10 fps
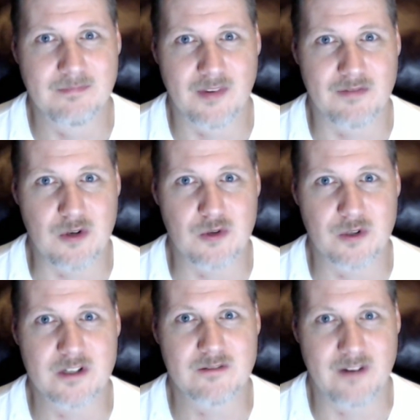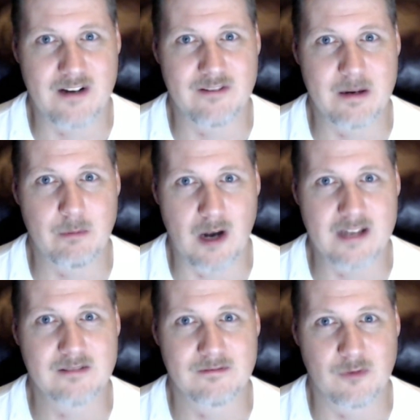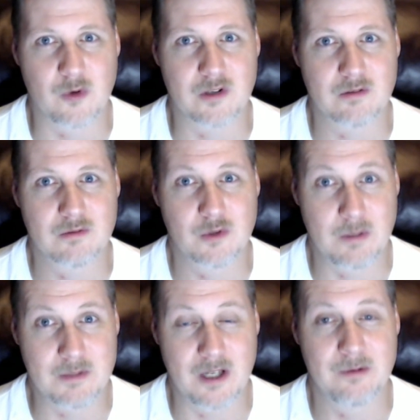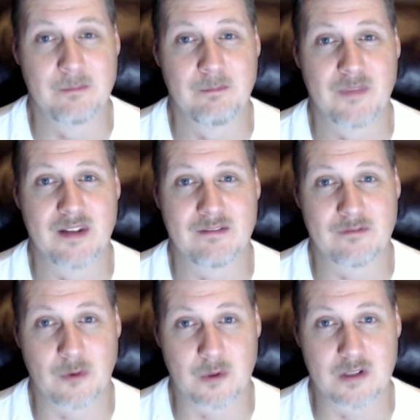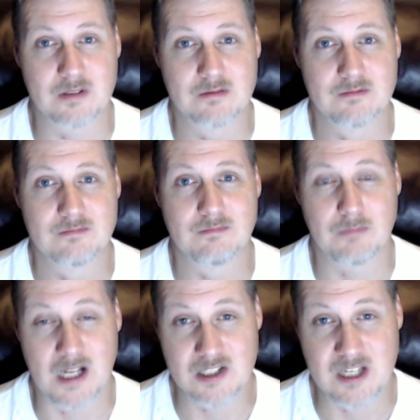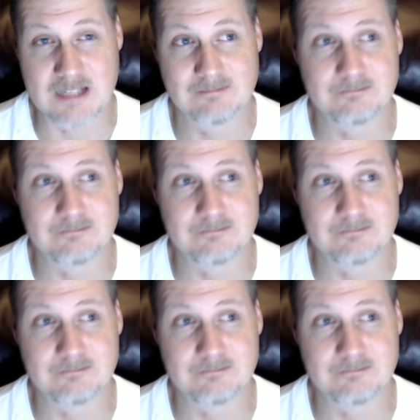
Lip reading: The future is very, very bright for crypto, for blockchain,